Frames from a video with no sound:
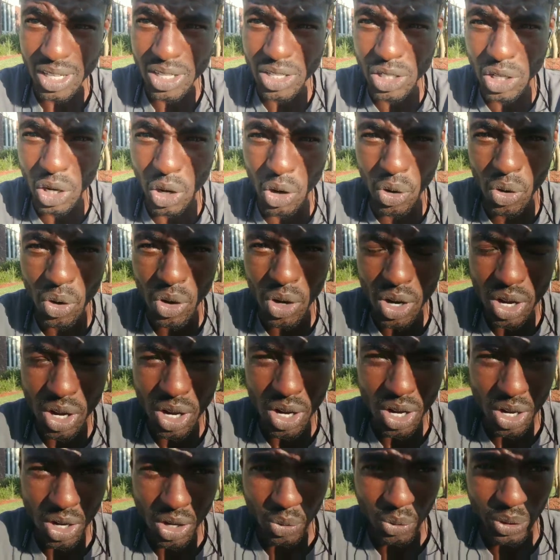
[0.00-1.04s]
So
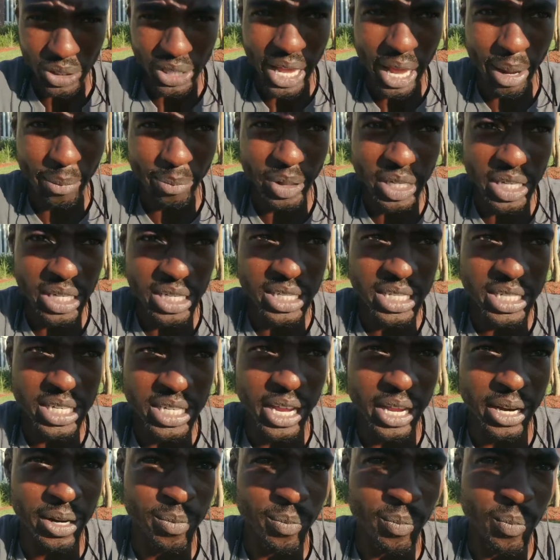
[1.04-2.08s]
with that being
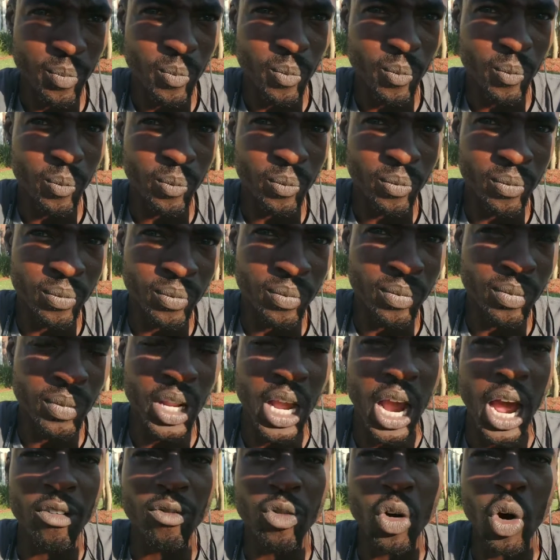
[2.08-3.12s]
said,
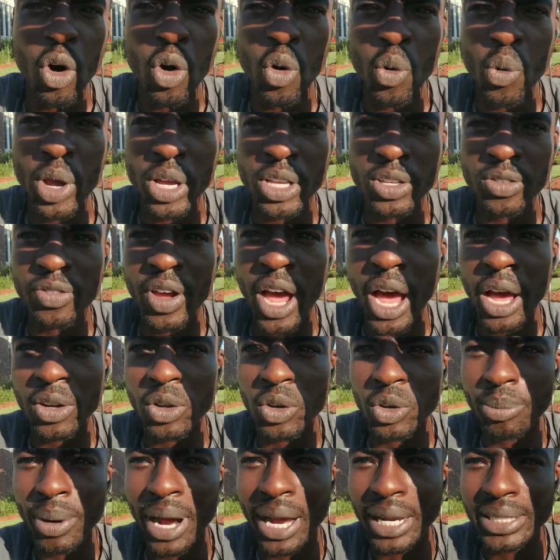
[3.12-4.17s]
I've always
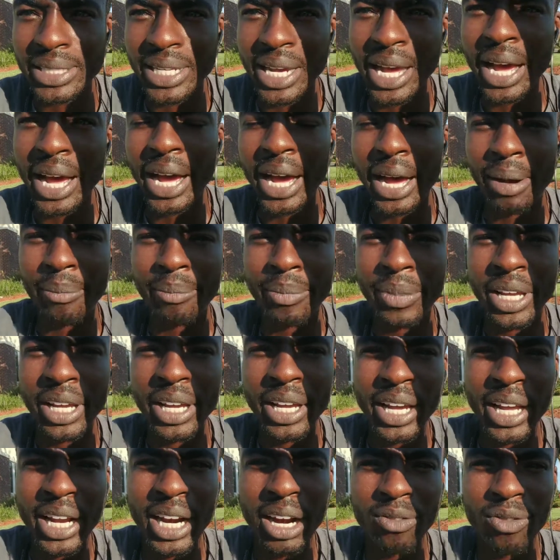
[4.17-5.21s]
valued my time,
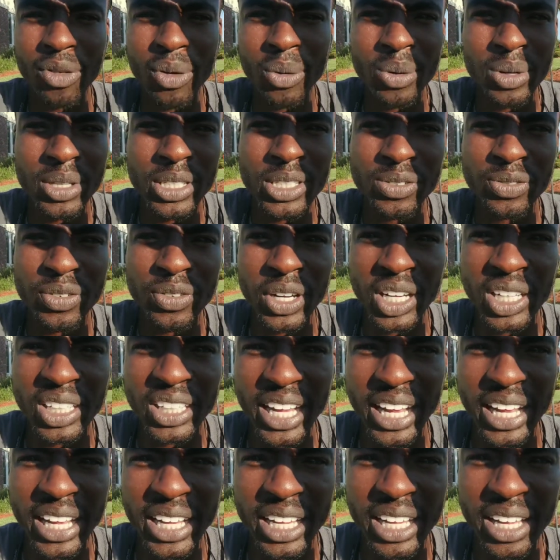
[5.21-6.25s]
and I've always felt
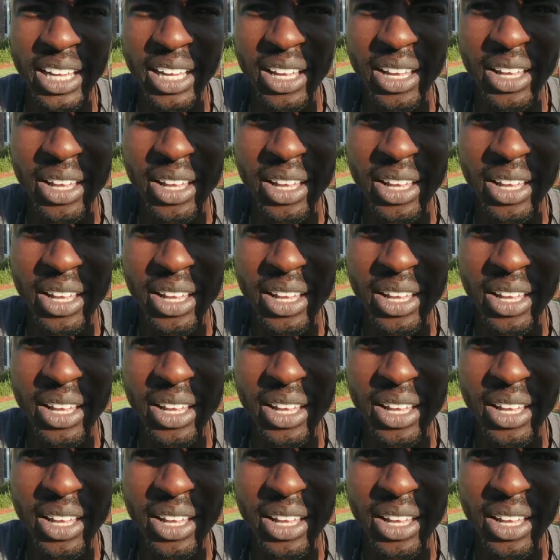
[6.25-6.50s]
like